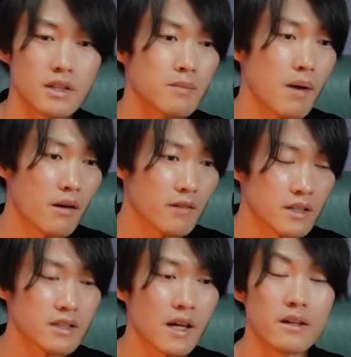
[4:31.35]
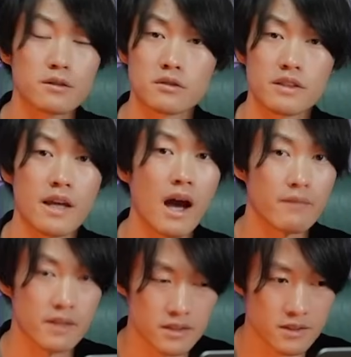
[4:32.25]
power tied to the
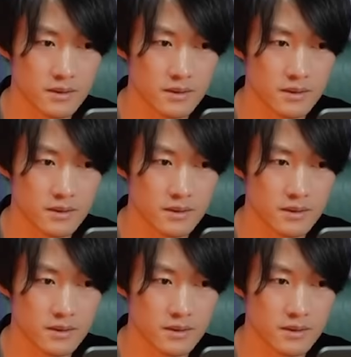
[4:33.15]
abyss.